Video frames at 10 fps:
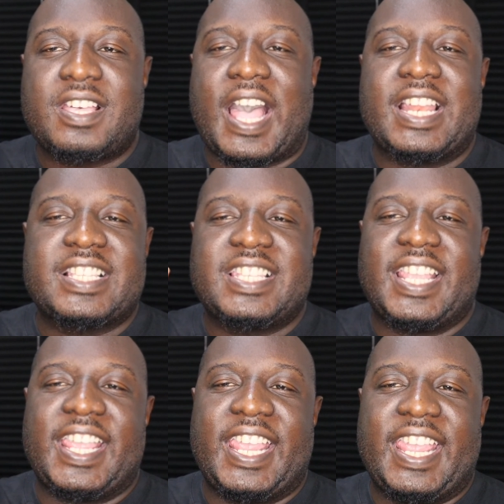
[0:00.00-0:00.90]

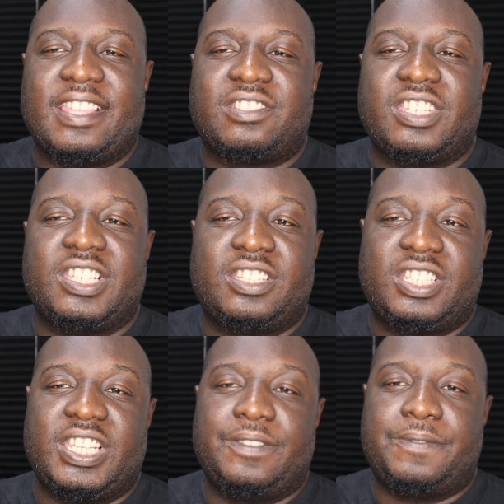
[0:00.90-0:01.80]
Galaxy A
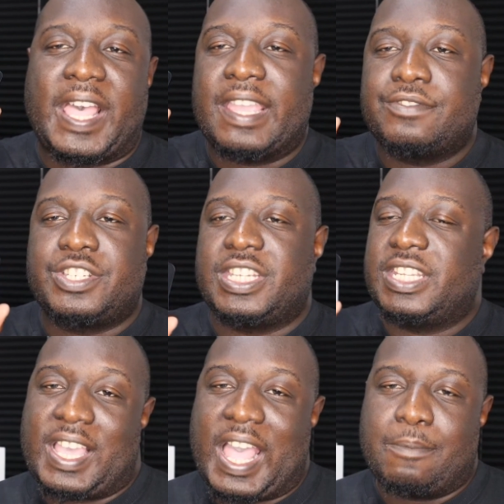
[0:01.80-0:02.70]
thirty-three five
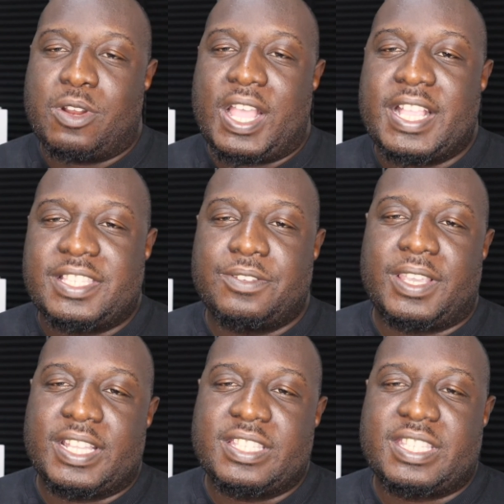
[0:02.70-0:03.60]
G. Camera, as you
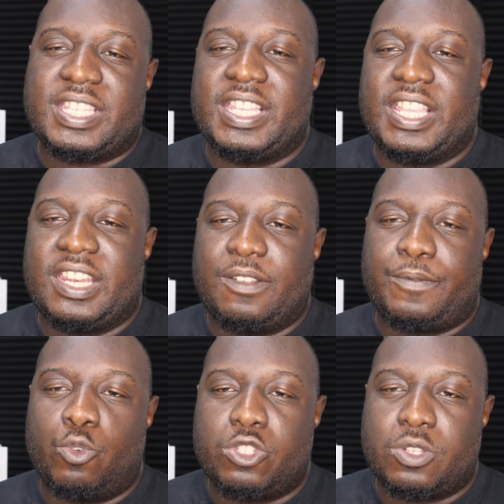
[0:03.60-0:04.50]
can see in the
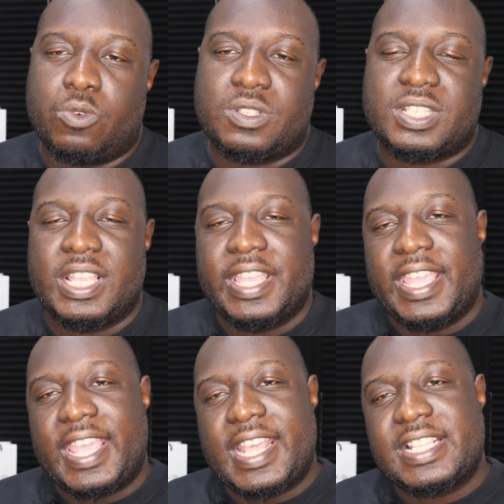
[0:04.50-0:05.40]
photos,
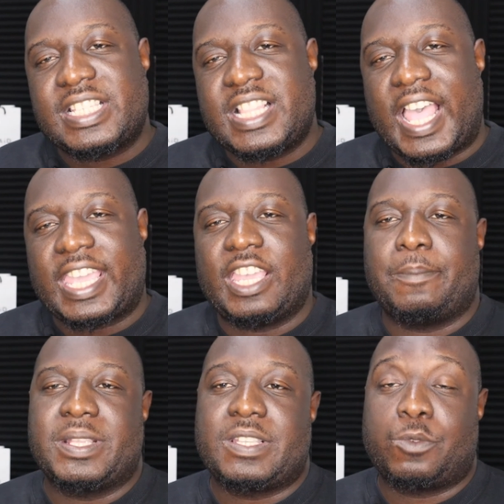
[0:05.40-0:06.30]
is lacking
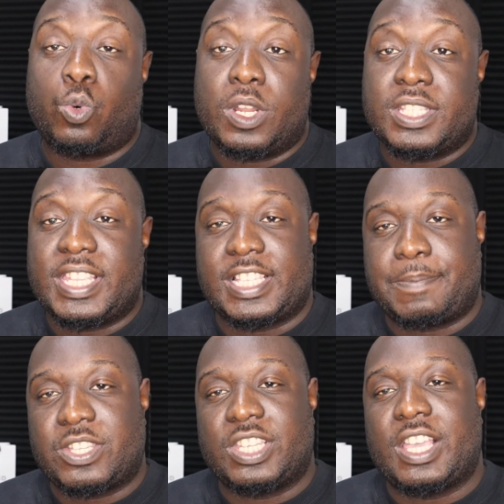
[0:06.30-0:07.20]
a bit of quality,
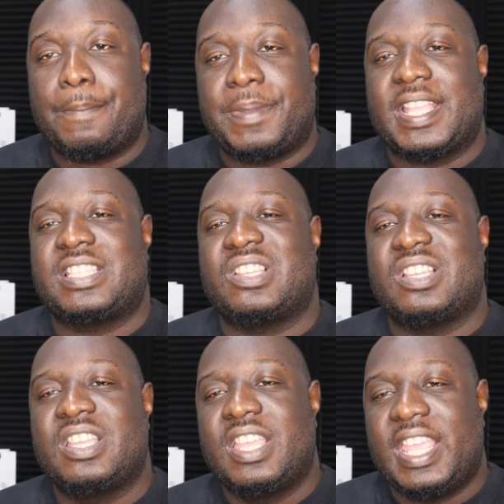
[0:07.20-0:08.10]
especially compared
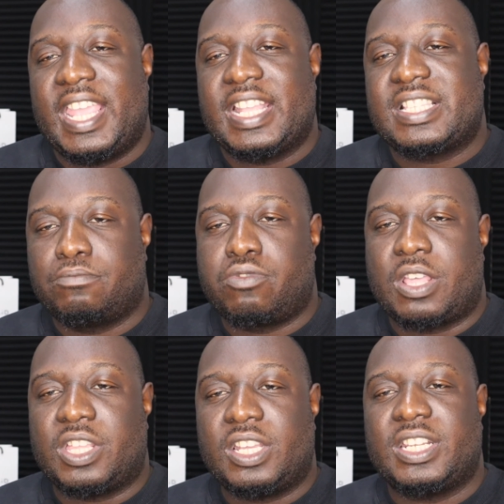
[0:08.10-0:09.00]
to its
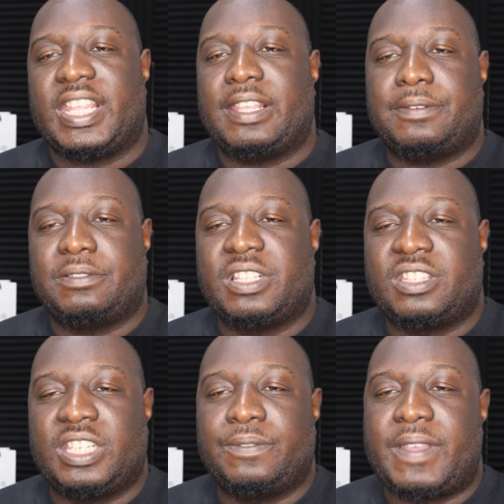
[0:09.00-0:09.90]
brother, the A
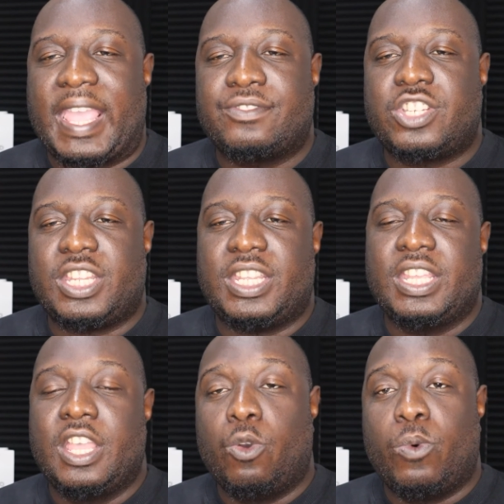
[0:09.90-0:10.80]
fifty-three five
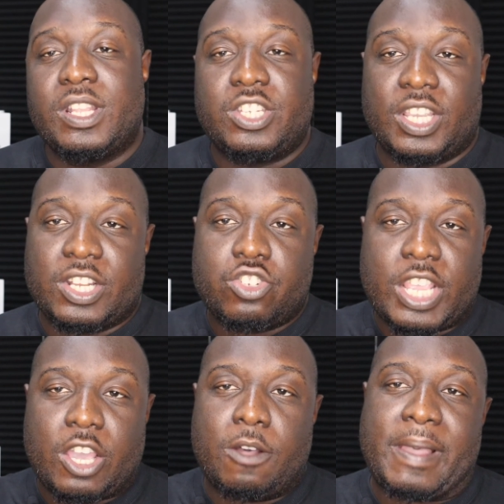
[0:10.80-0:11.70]
G, which you can
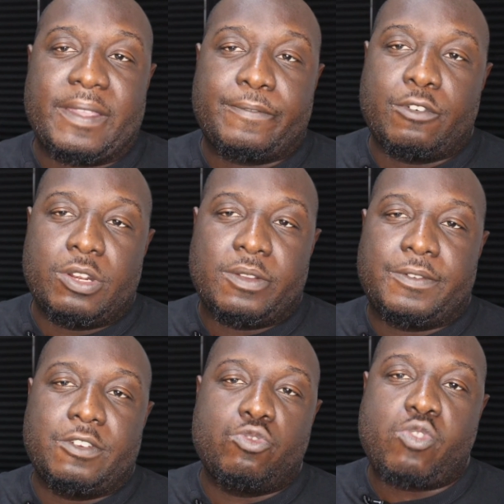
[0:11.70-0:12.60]
check out my full
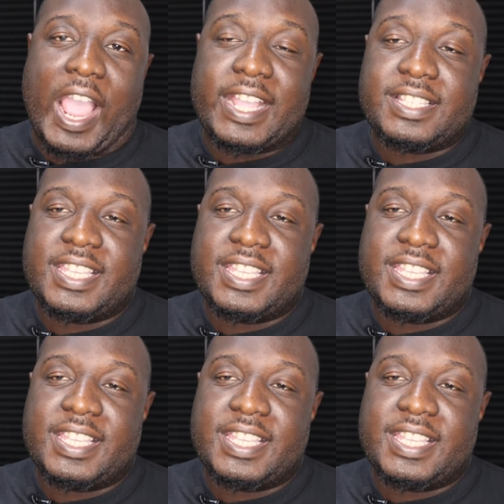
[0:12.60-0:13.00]
review right